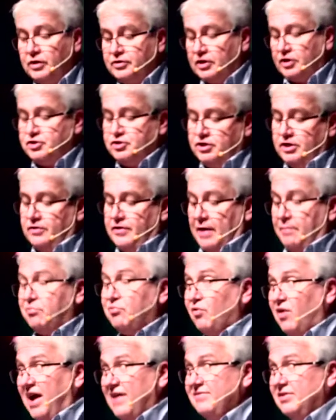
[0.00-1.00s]
as I share
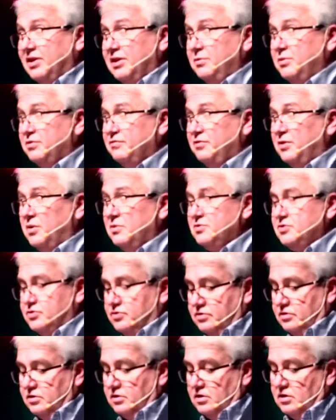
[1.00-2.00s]
that privately with folks,
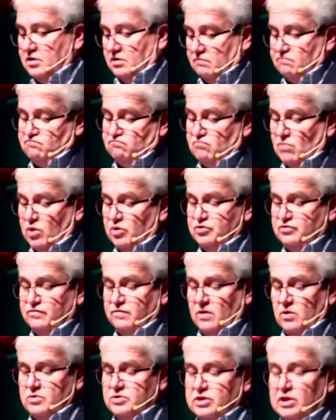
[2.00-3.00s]
most
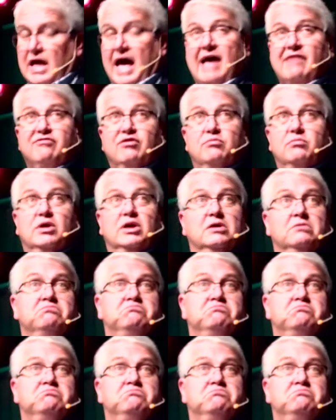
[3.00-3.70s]
folks laugh at me.